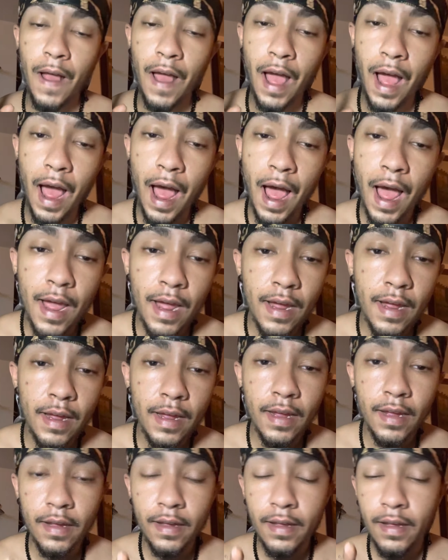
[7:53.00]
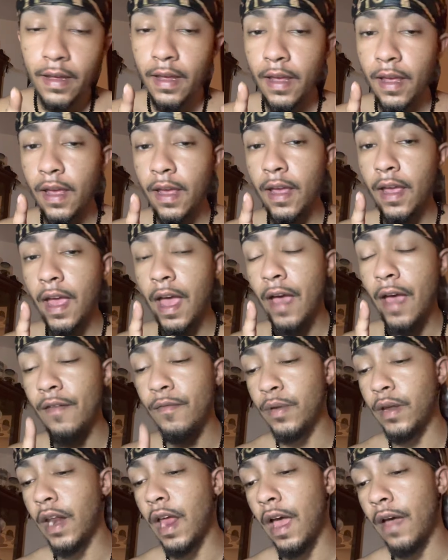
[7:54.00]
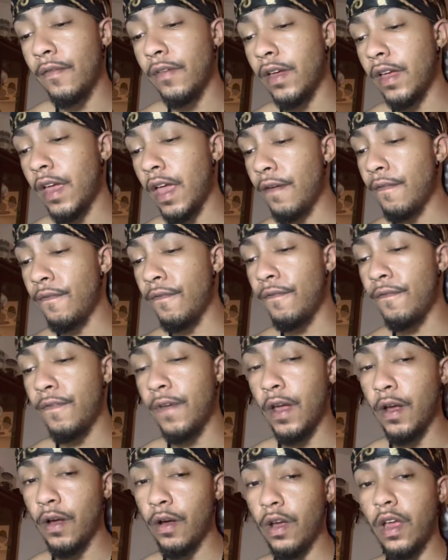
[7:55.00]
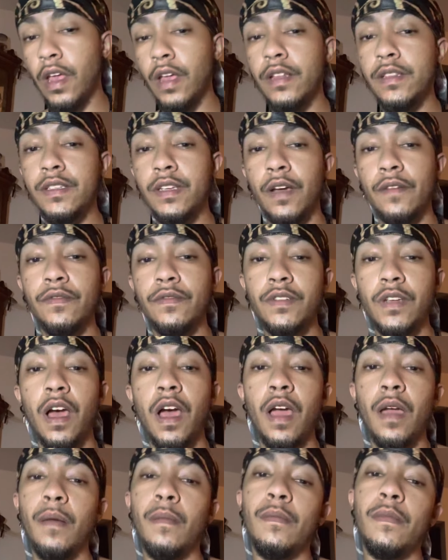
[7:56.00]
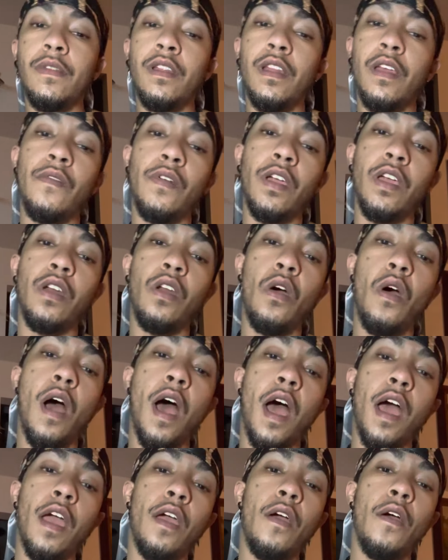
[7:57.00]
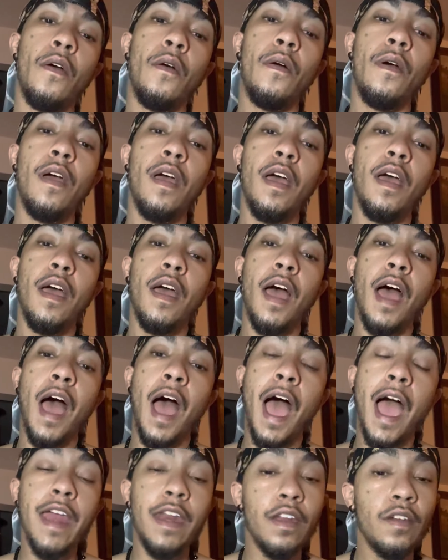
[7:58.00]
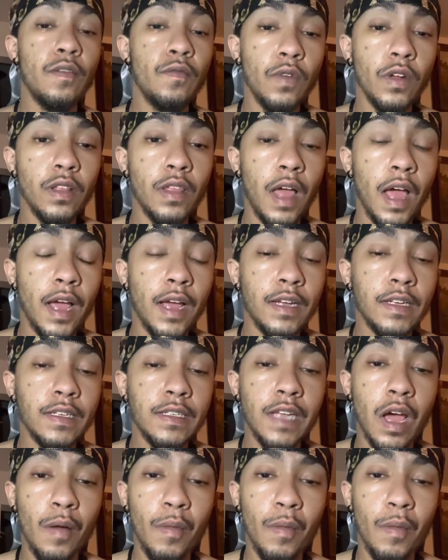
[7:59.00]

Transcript: I have been having a very tough time living in Ohio. I didn't realize how